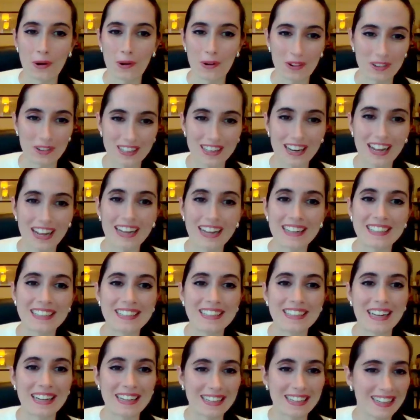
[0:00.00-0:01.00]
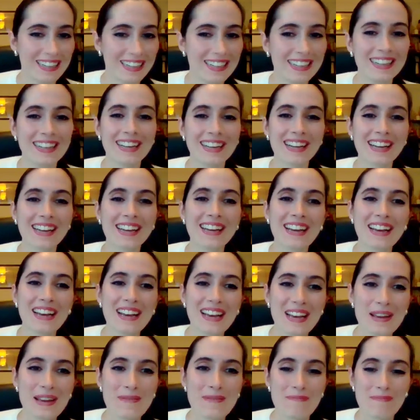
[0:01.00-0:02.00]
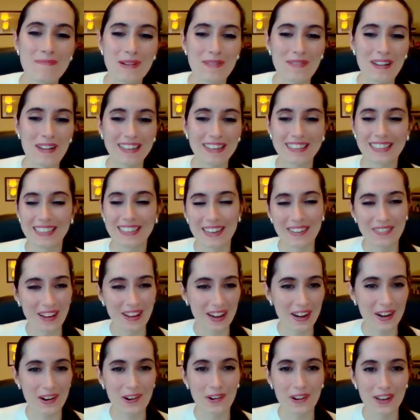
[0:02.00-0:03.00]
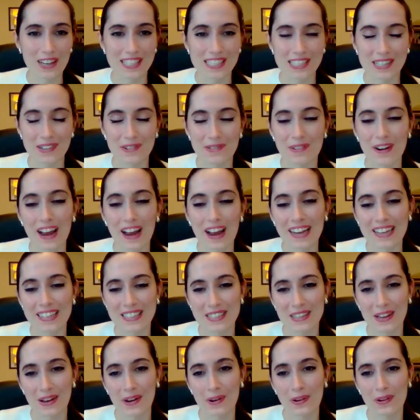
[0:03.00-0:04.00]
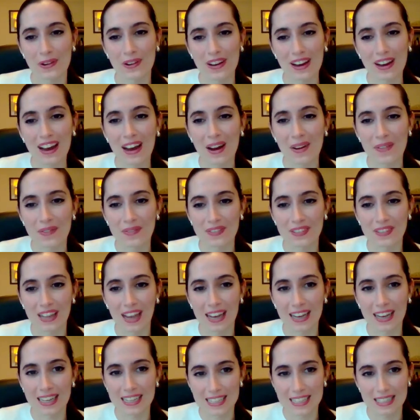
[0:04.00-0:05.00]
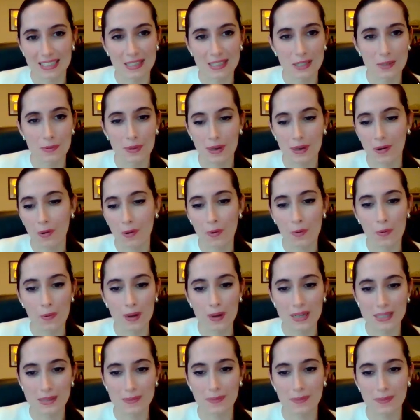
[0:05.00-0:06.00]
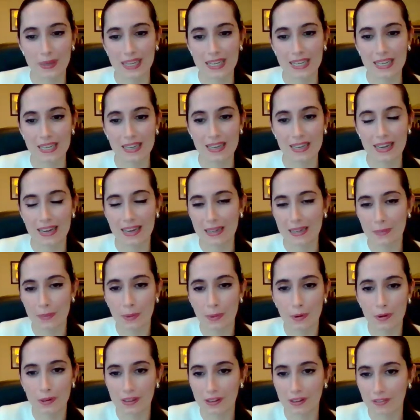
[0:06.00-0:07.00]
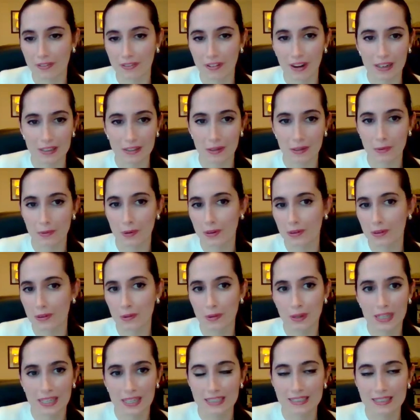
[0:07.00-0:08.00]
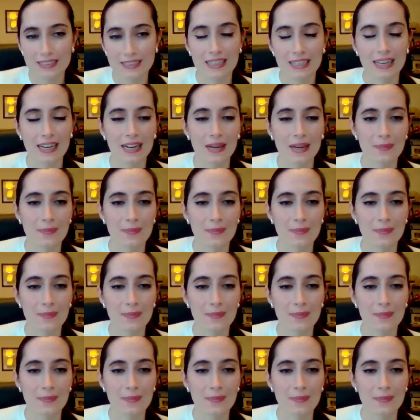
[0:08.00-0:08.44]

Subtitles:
coordinated and implemented in a very cohesive way. So I guess that this will always be an important factor when looking at